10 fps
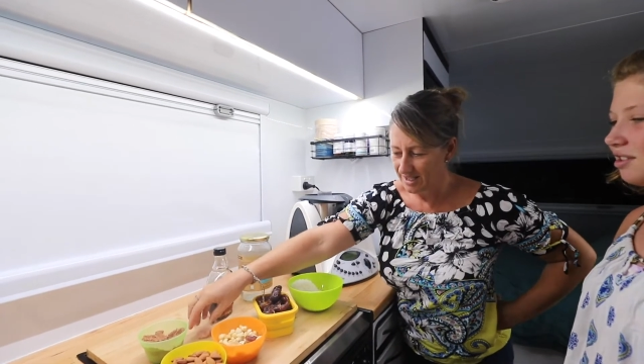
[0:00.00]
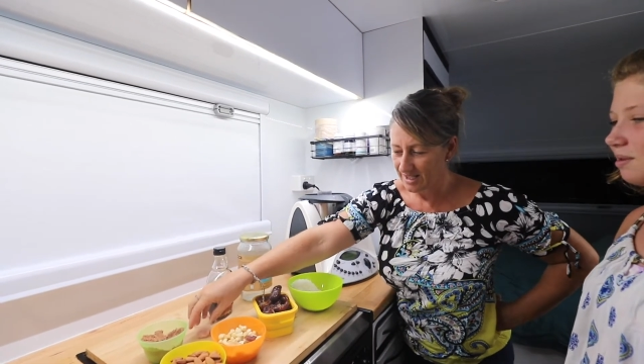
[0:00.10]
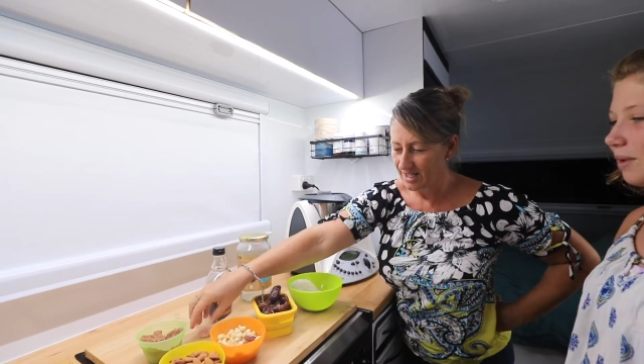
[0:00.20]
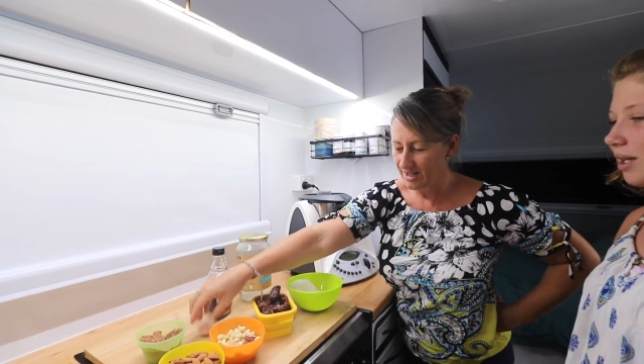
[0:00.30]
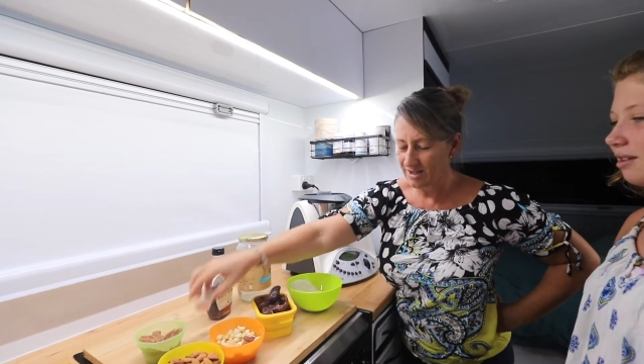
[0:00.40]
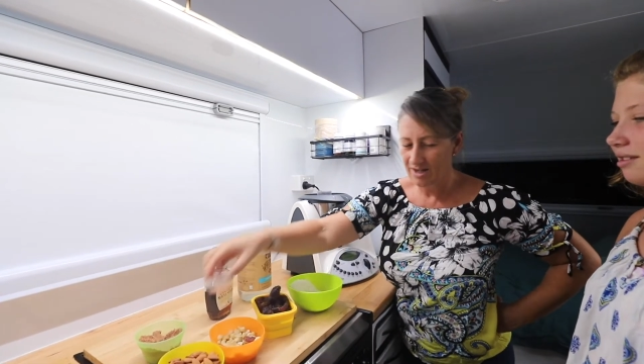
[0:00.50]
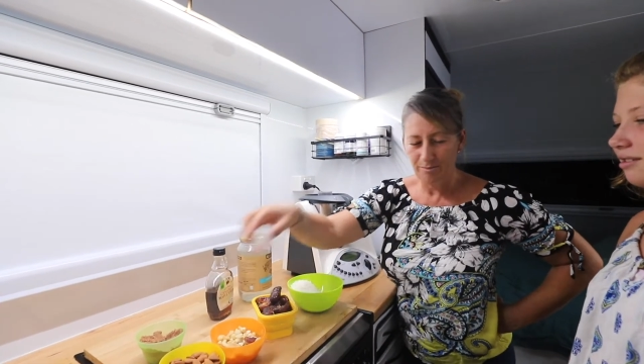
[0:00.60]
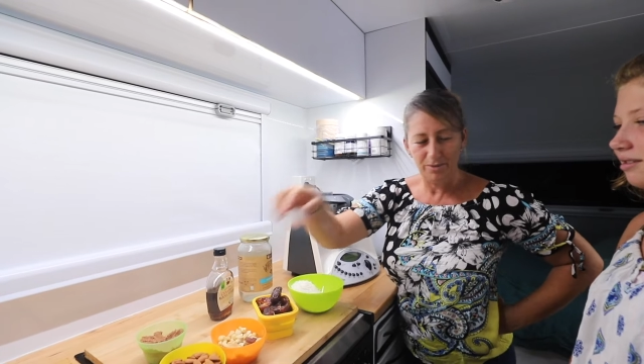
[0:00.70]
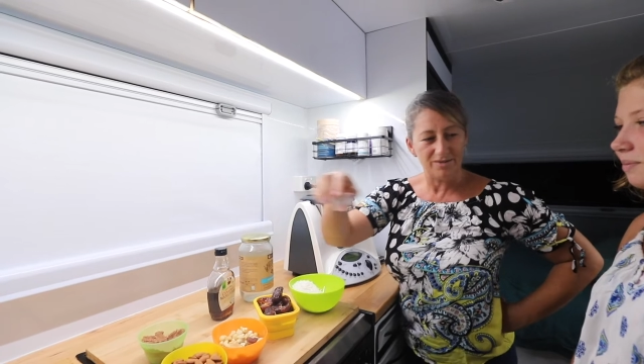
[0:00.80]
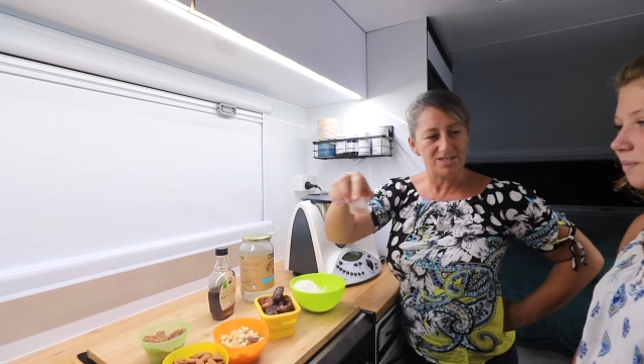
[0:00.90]
You get a
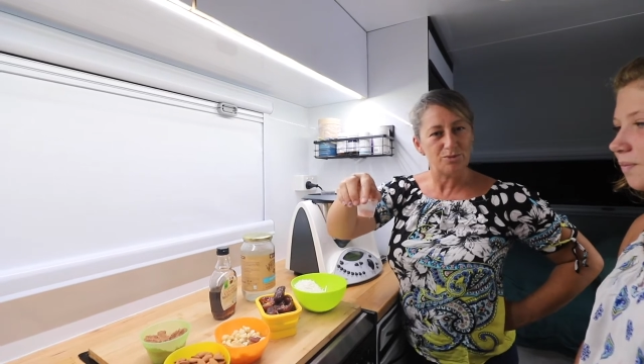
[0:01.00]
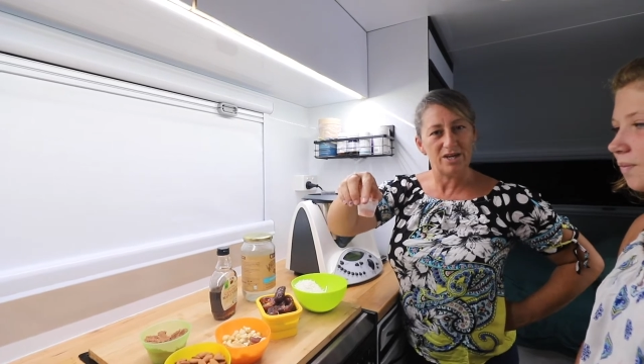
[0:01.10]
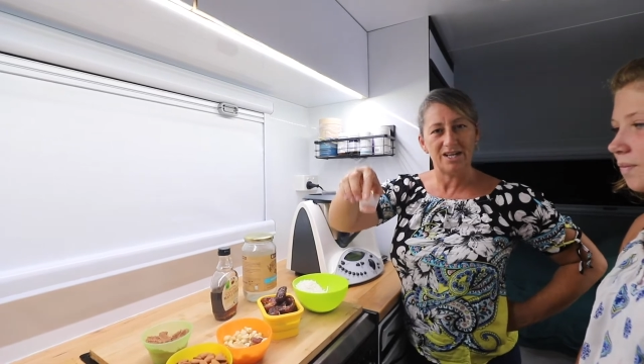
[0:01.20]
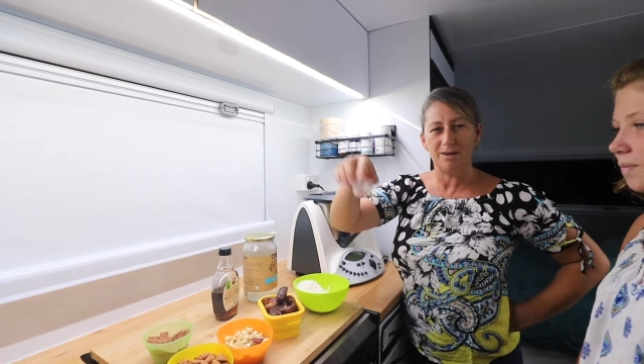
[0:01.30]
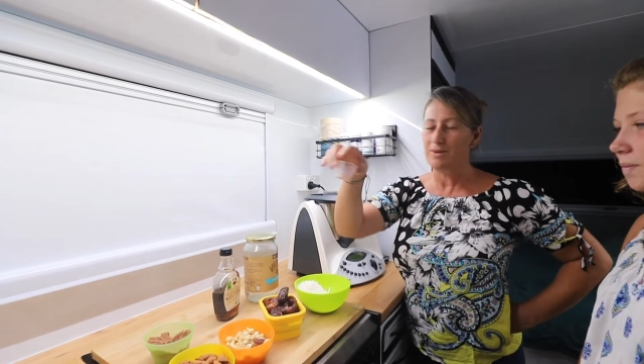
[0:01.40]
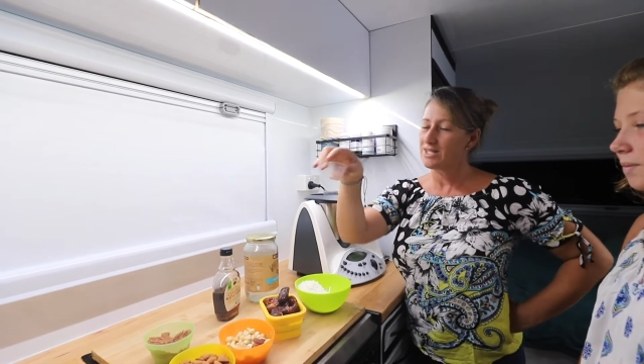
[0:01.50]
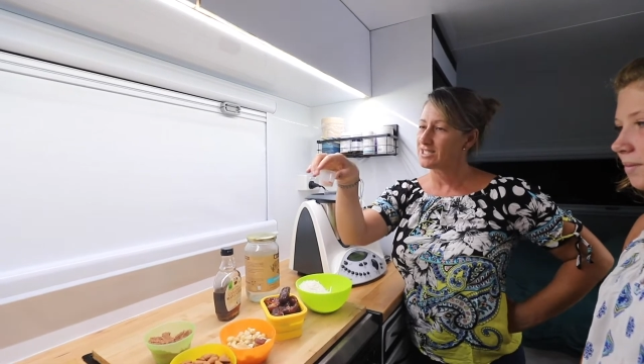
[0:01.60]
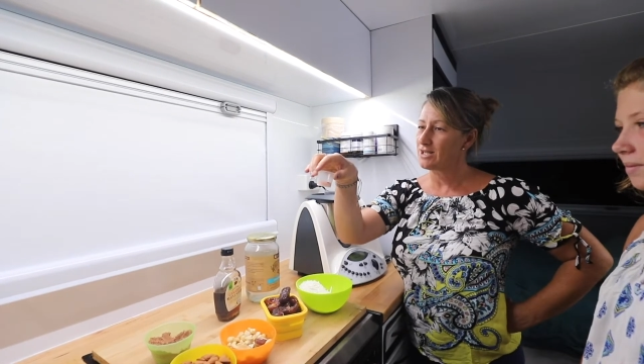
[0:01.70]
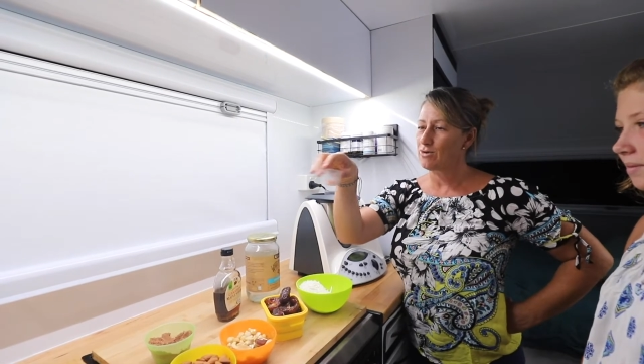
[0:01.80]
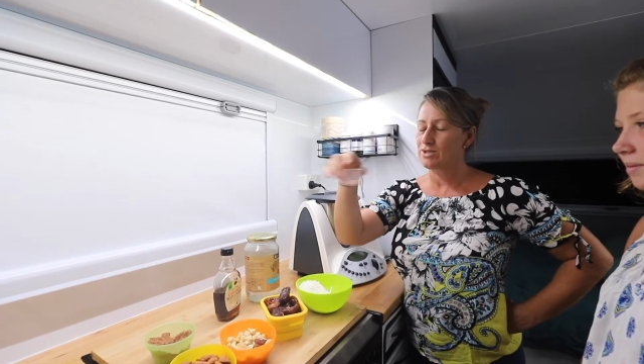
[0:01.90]
bit of sweet and a bit of
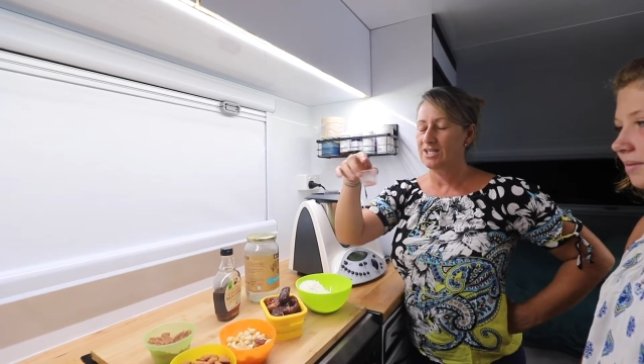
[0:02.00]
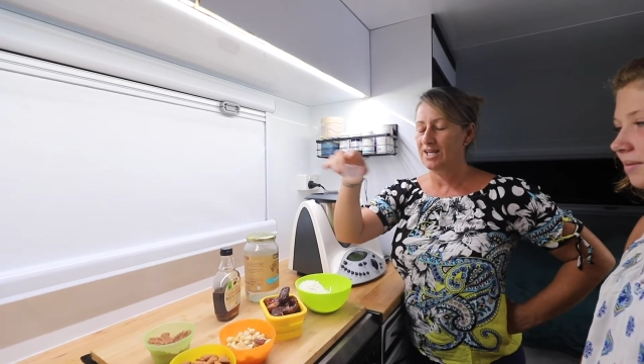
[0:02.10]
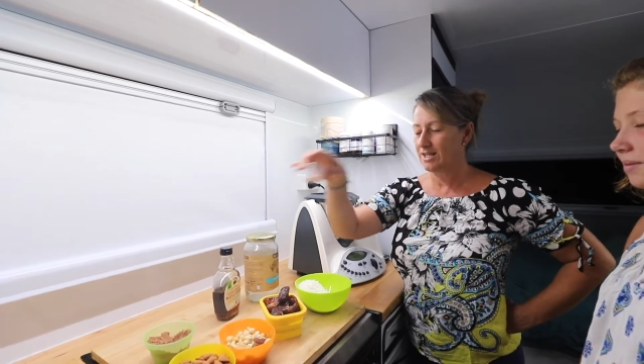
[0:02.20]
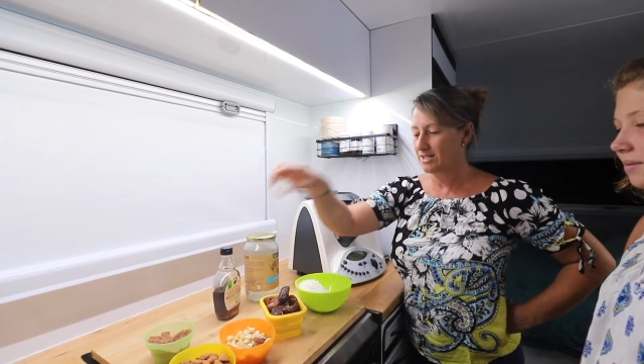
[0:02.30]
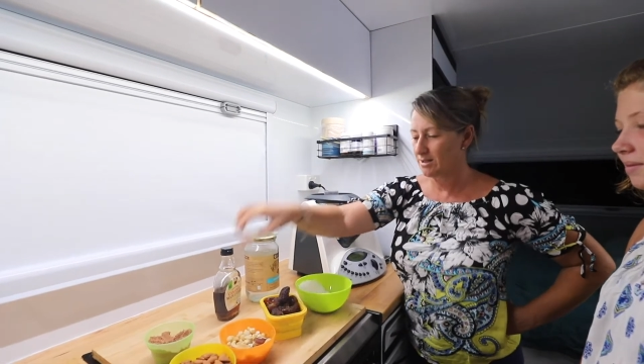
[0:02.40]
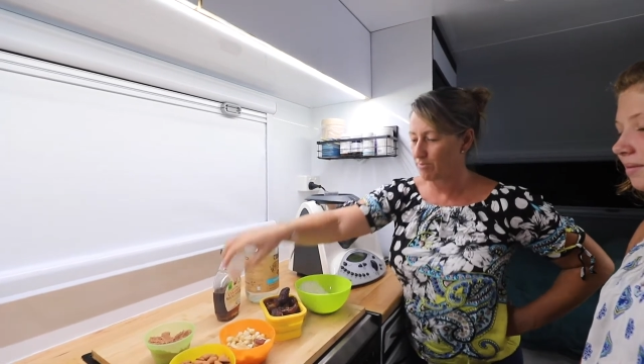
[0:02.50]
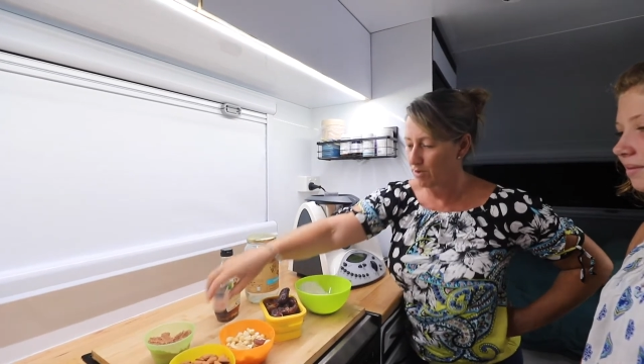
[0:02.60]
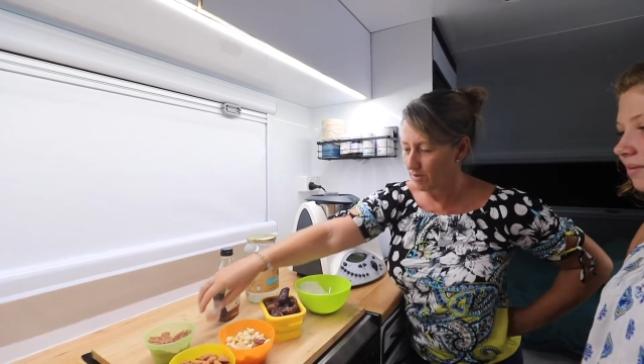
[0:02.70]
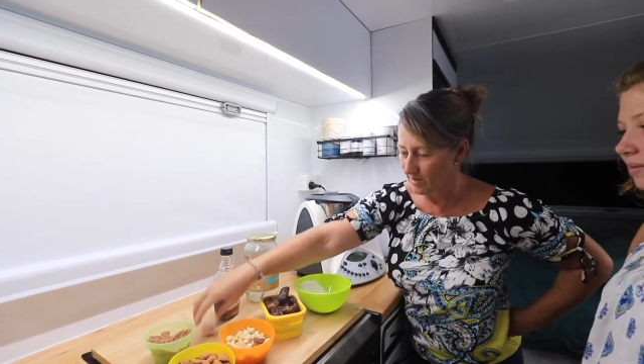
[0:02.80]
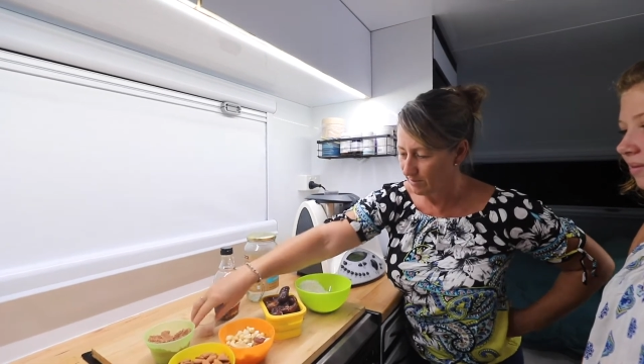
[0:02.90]
salty, and it's a
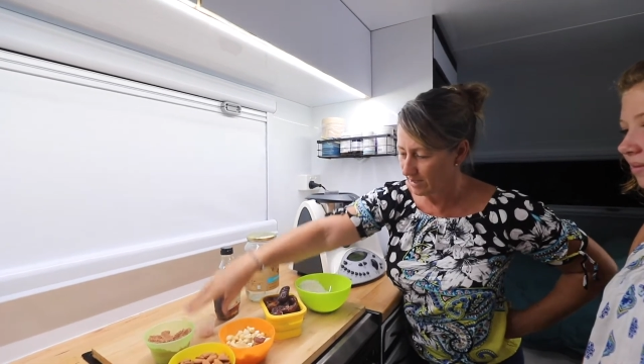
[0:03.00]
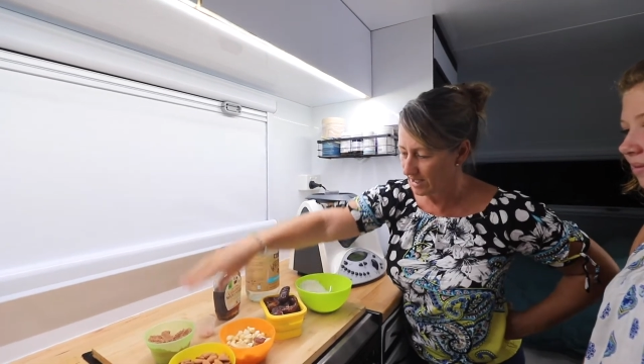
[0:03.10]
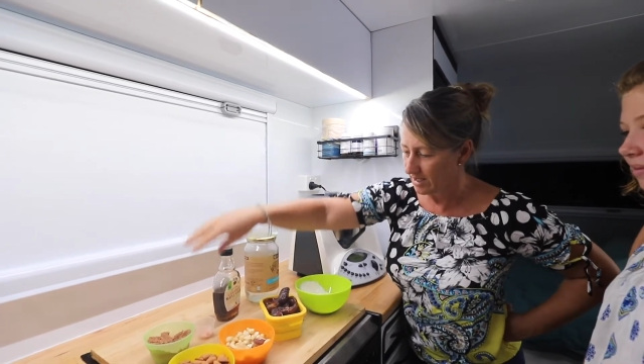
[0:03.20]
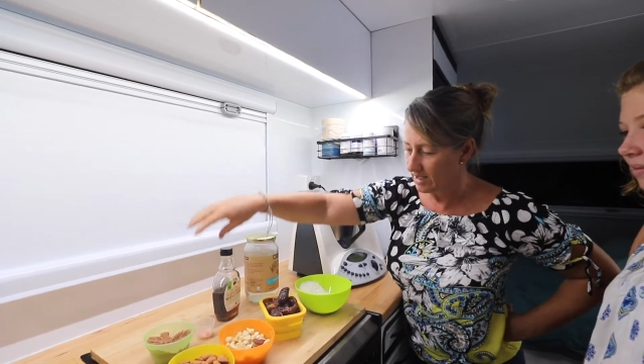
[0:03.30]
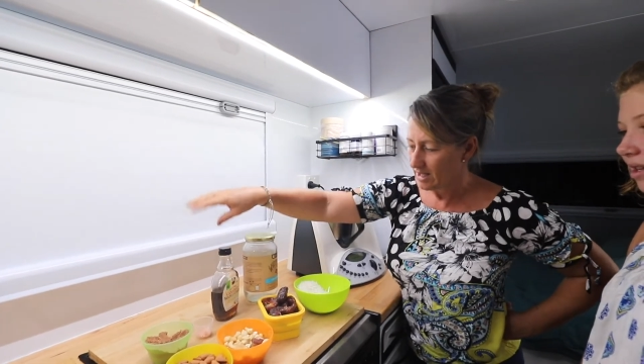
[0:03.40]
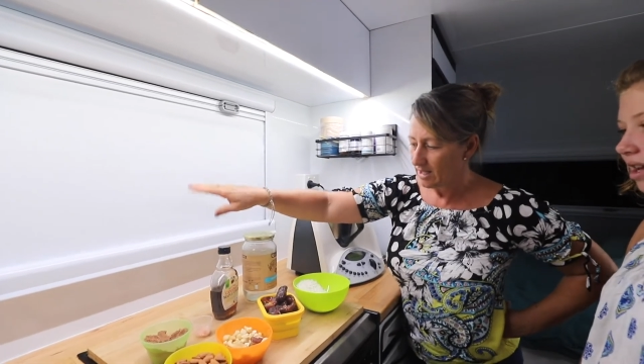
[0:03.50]
perfect blend.